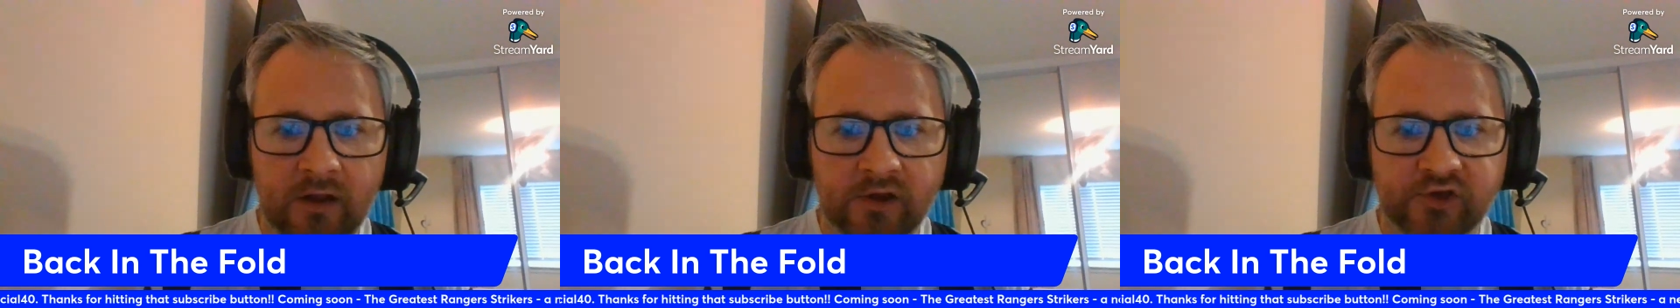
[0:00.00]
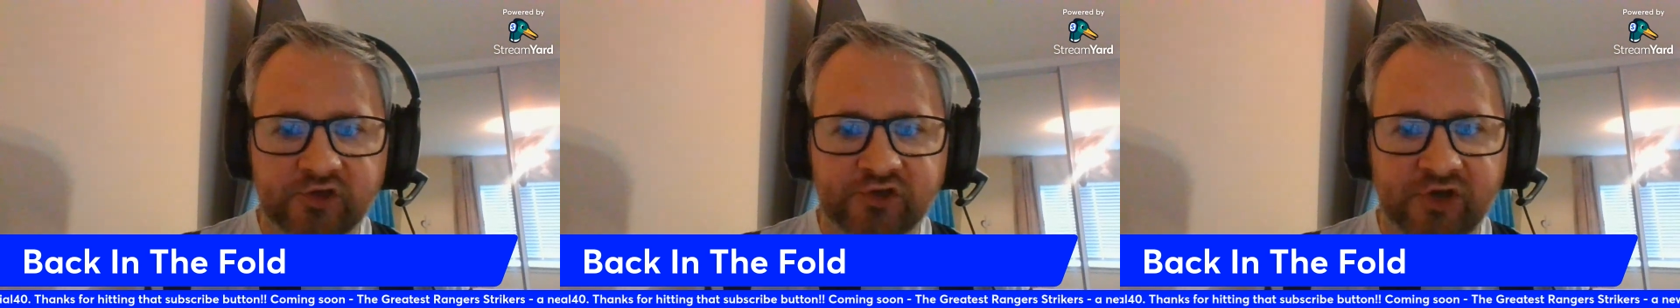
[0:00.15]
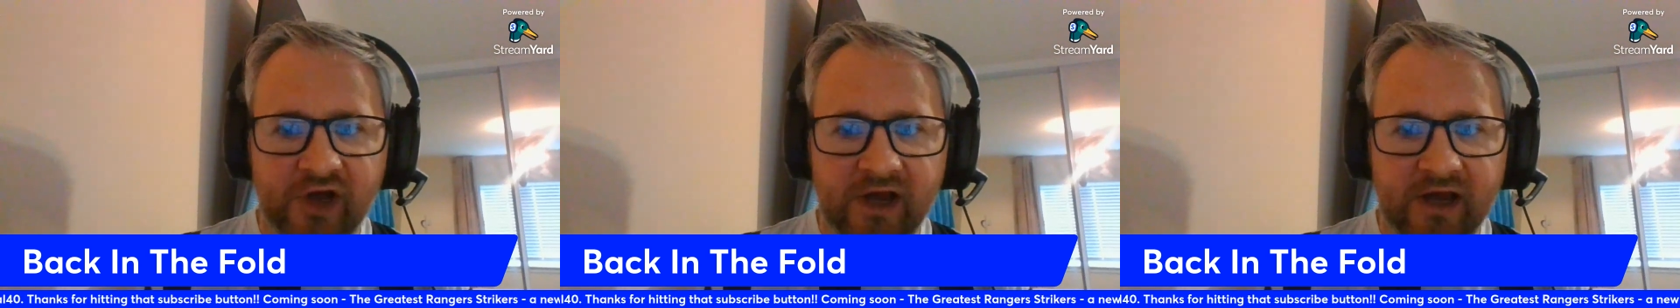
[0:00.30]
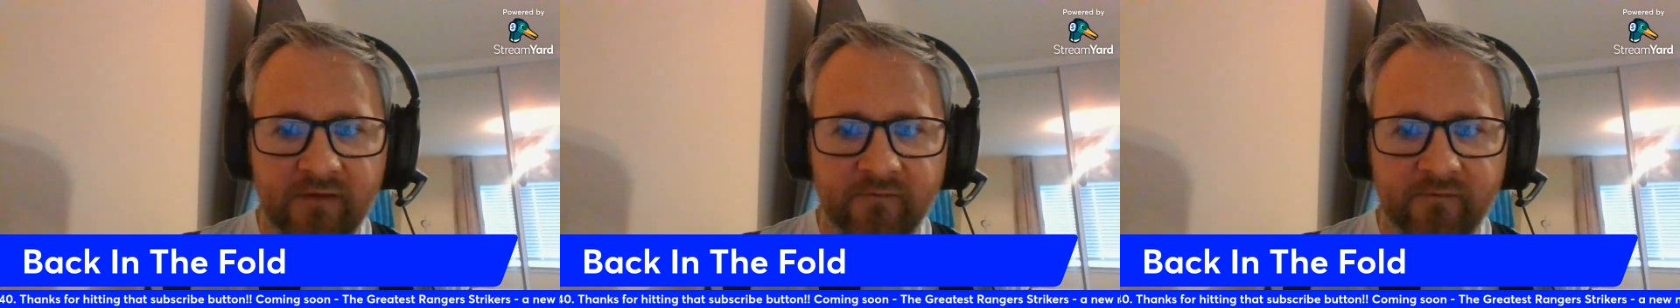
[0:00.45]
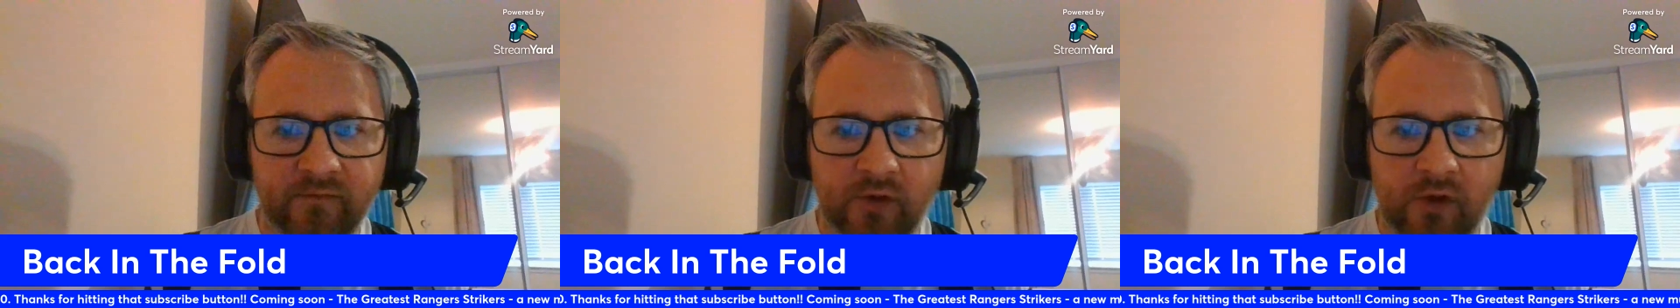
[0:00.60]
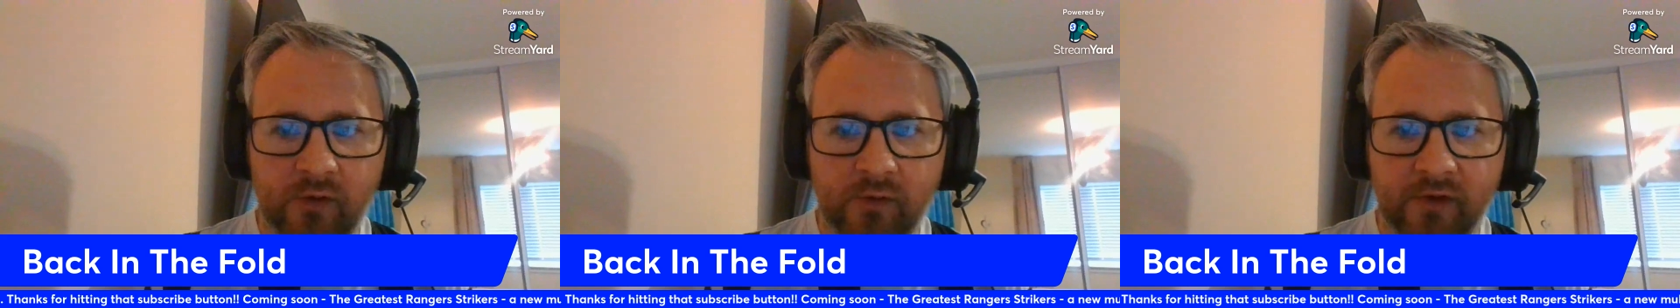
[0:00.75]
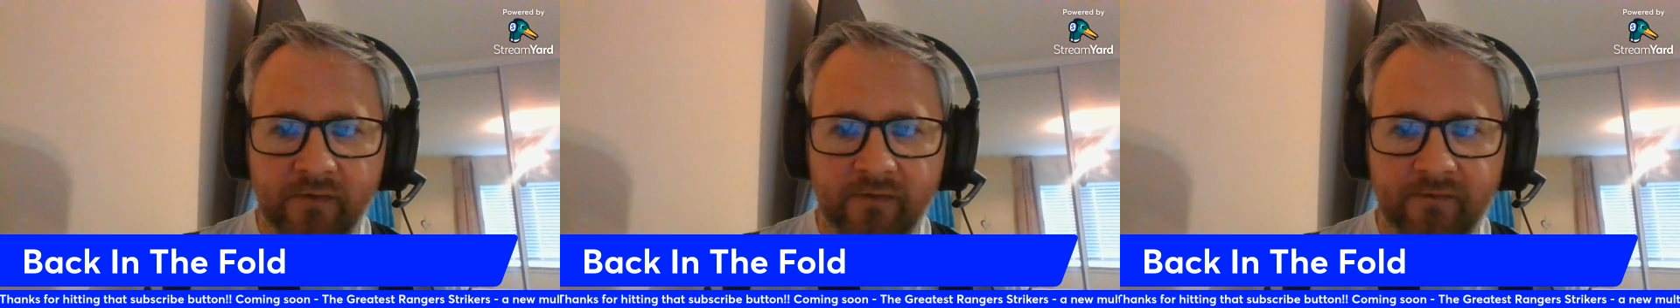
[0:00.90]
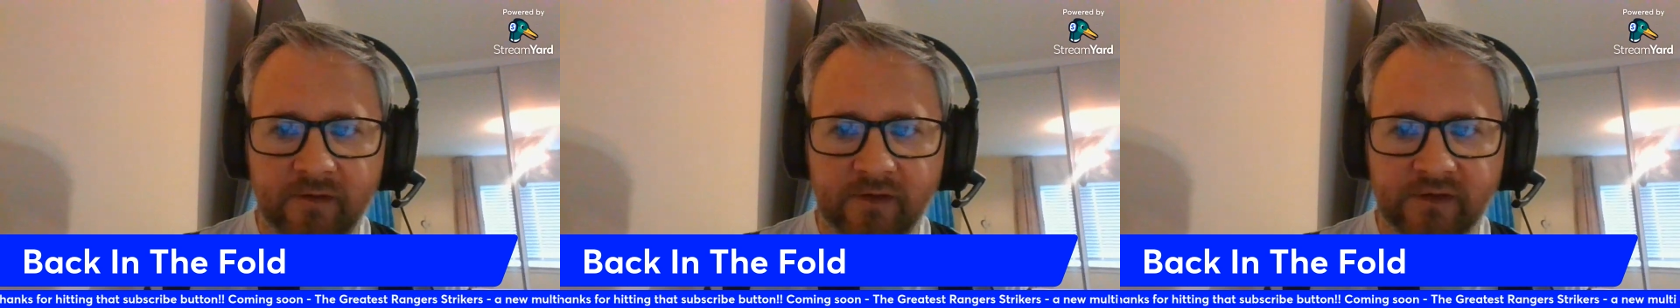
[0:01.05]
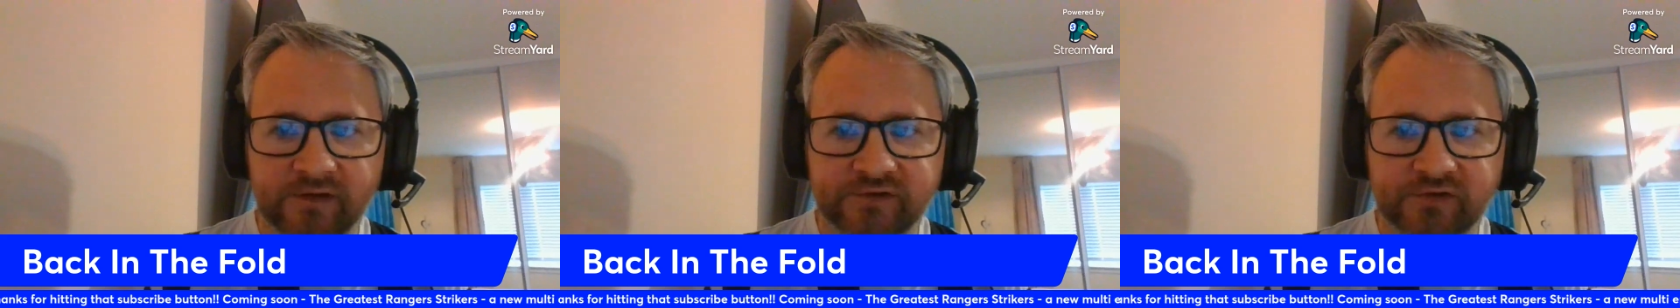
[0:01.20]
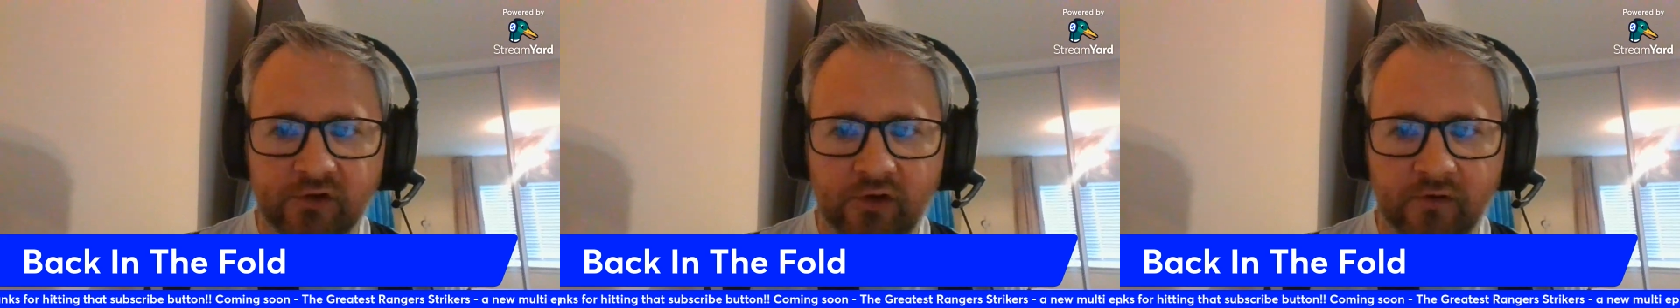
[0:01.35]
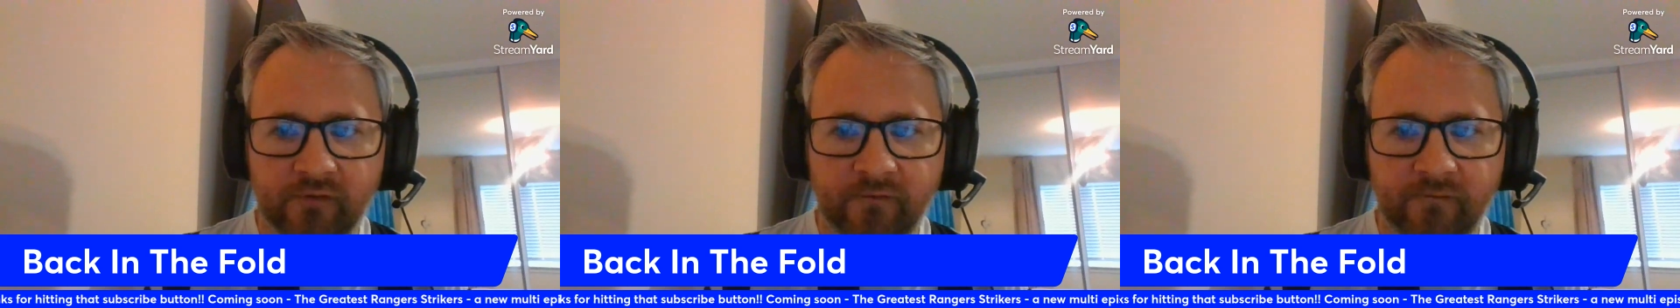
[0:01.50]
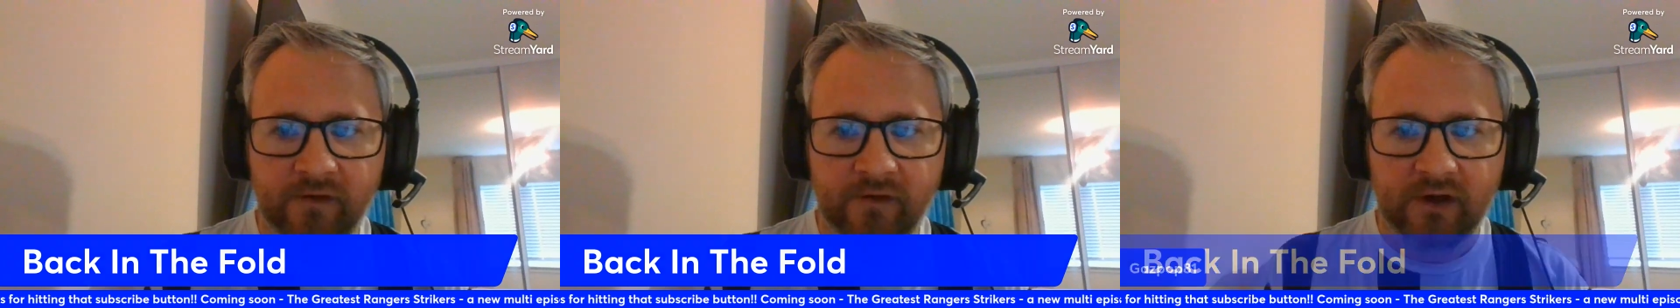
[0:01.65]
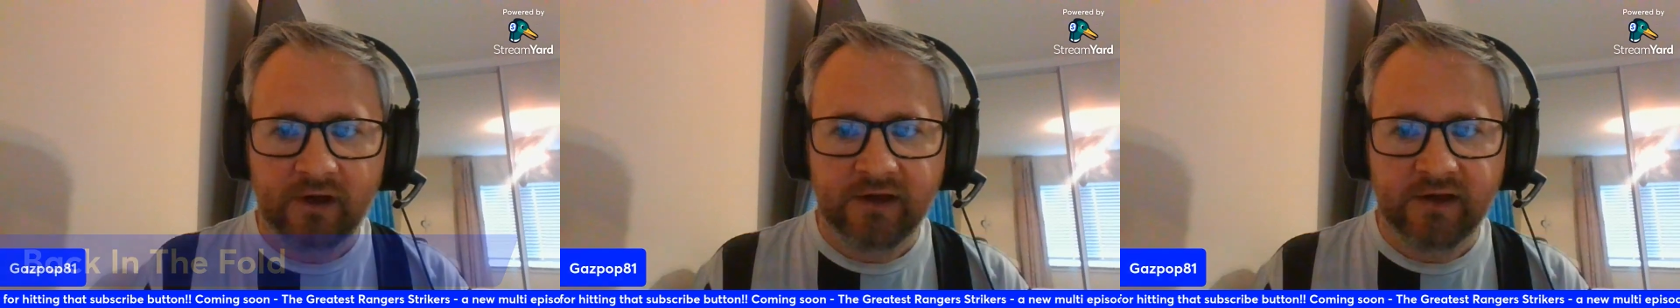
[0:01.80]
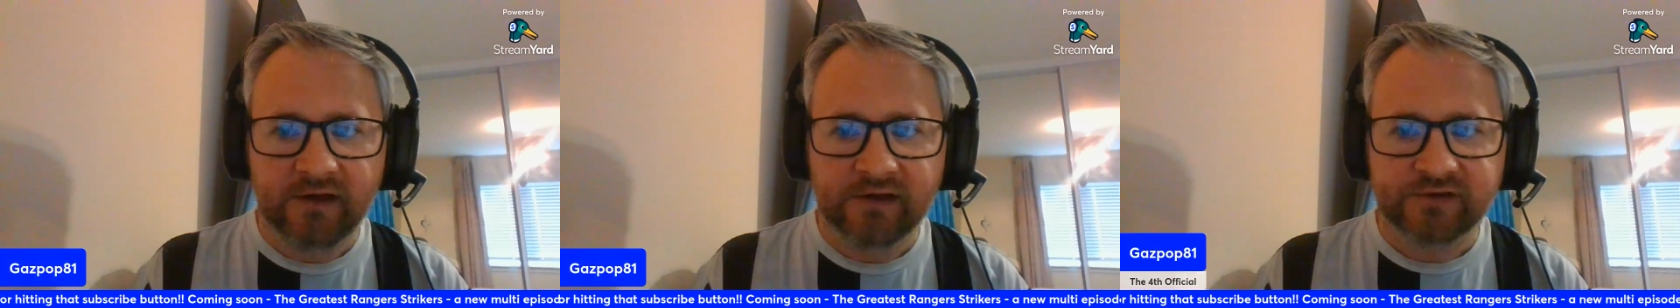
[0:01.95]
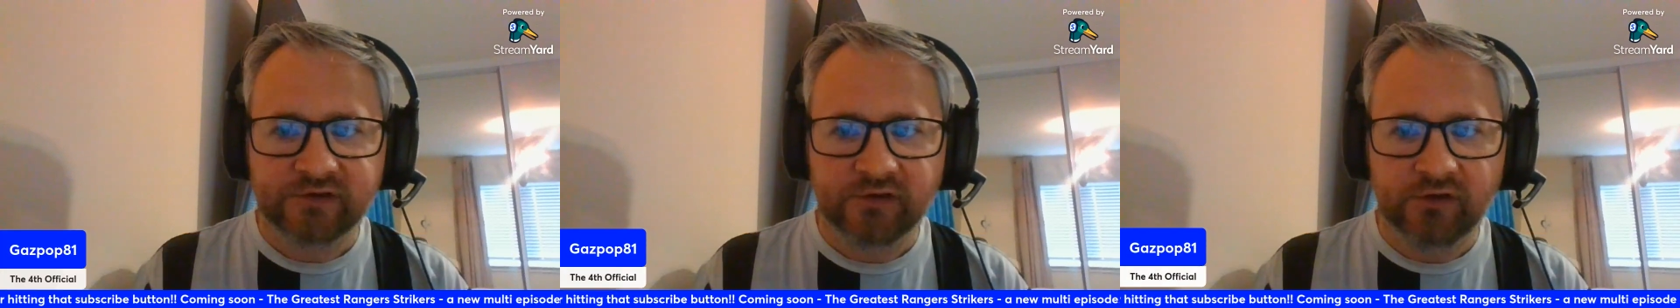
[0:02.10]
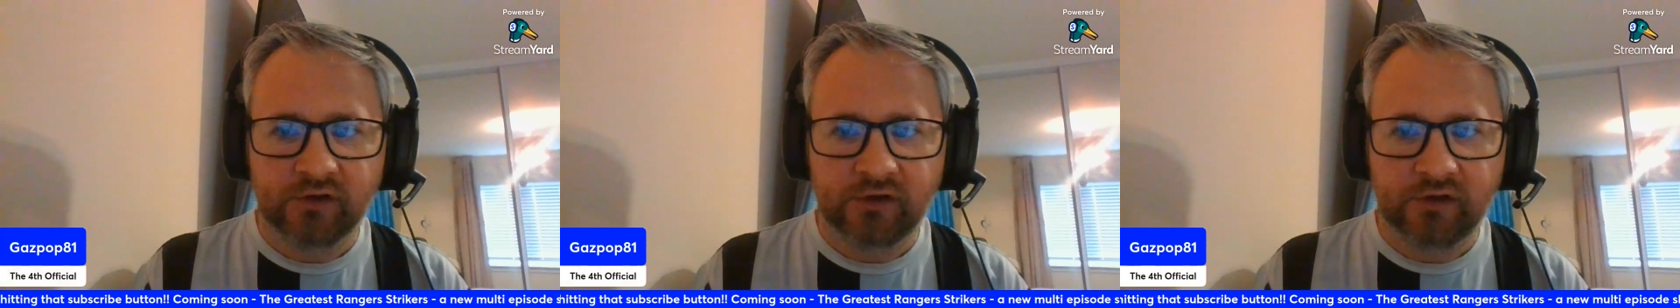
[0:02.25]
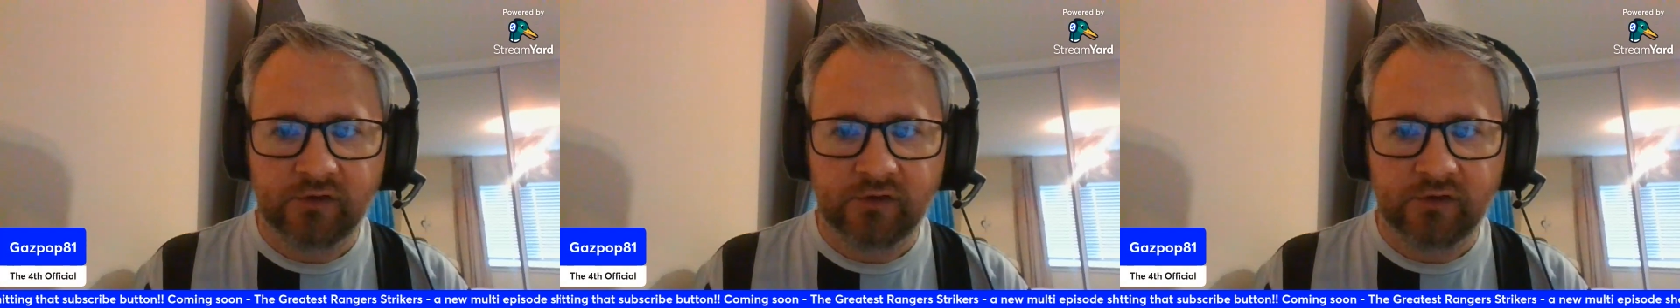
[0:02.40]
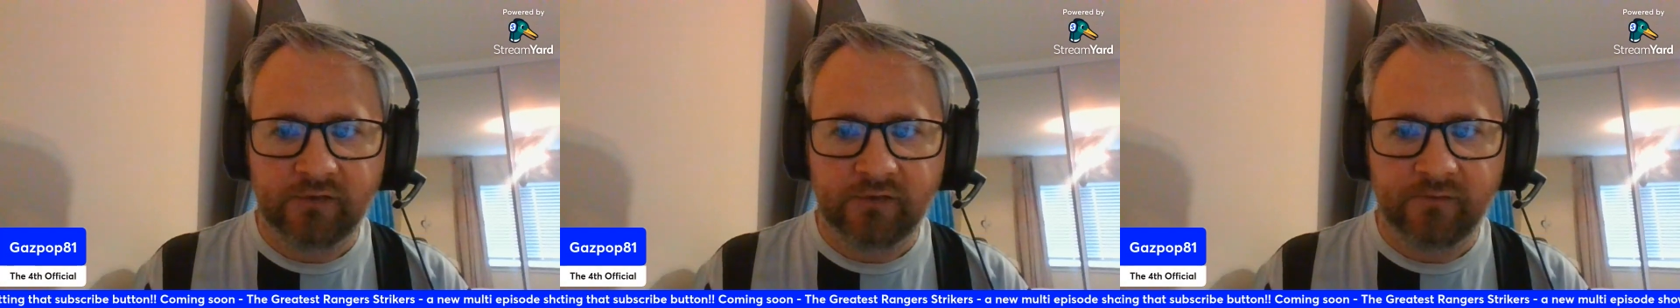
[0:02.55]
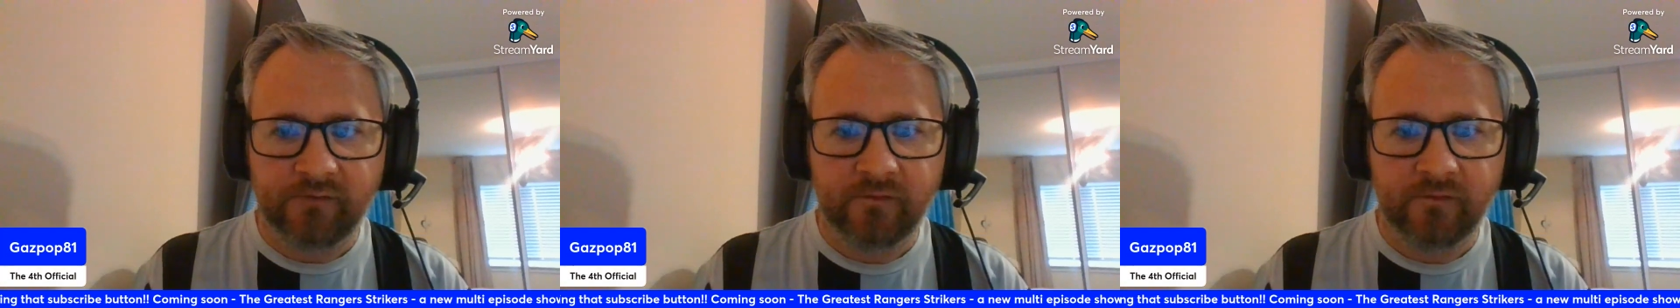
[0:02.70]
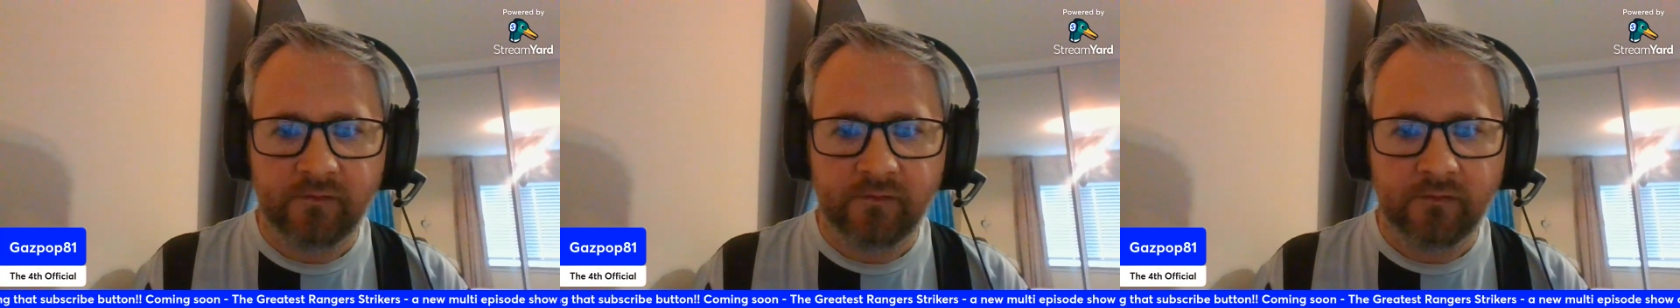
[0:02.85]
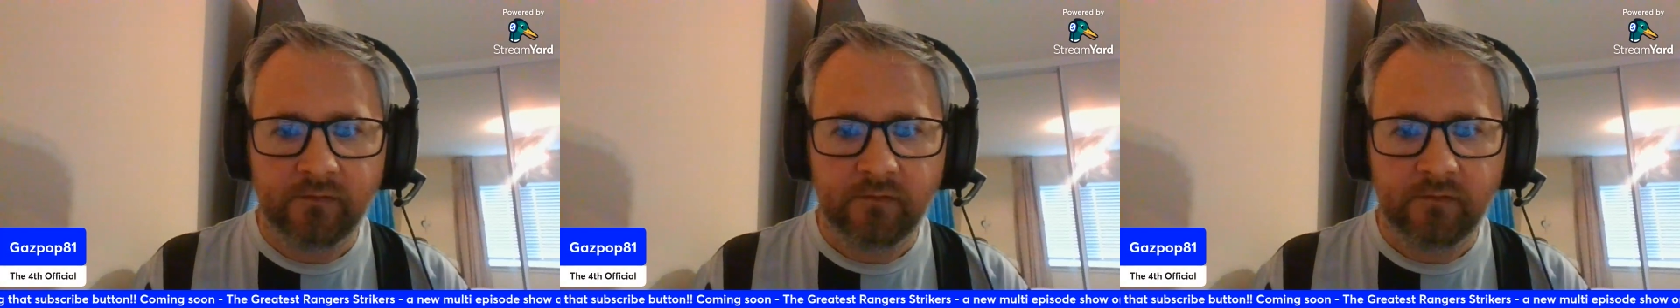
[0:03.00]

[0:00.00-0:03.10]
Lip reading: strain at the moment that's on the likes of